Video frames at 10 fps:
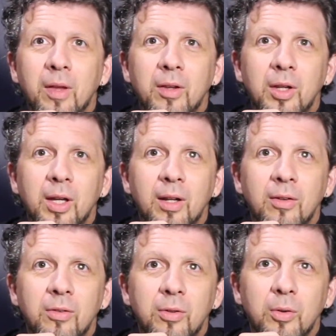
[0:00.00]
And then you get
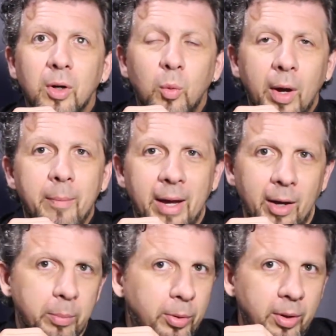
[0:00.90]
into a web
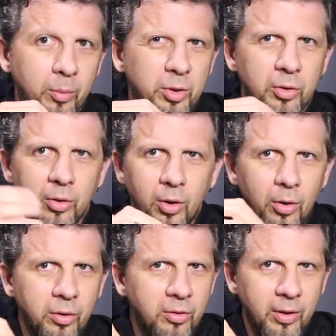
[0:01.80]
output, which is
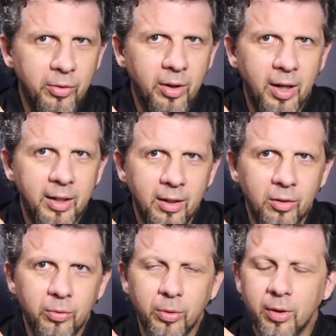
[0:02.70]
all these different
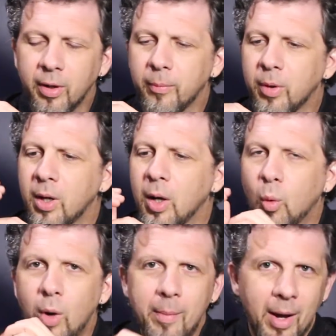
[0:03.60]
ideas for
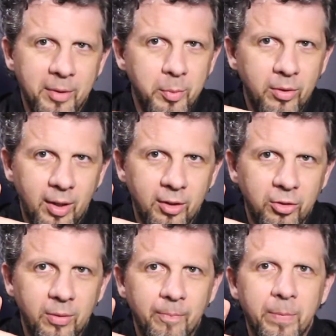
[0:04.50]
web
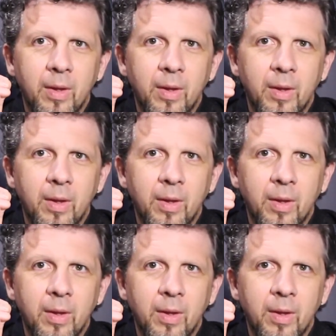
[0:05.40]
optimization